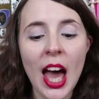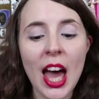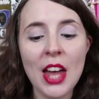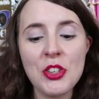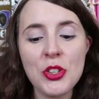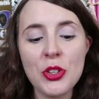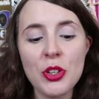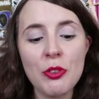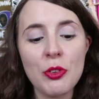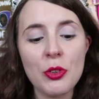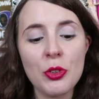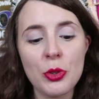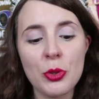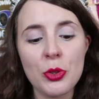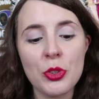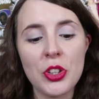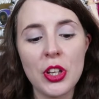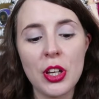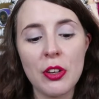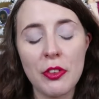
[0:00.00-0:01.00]
And dutiful
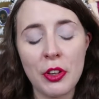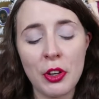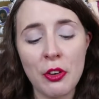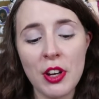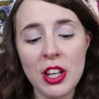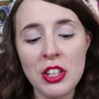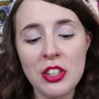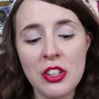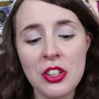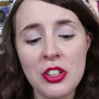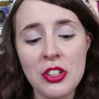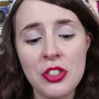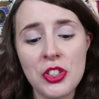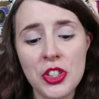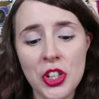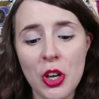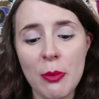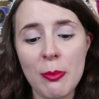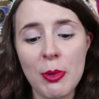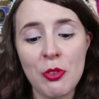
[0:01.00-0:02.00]
daughter of the Great
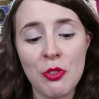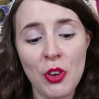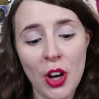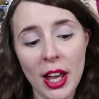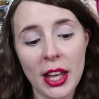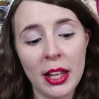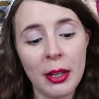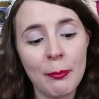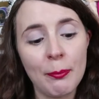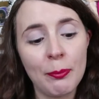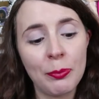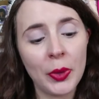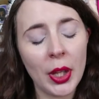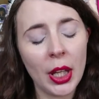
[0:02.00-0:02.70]
German Reich.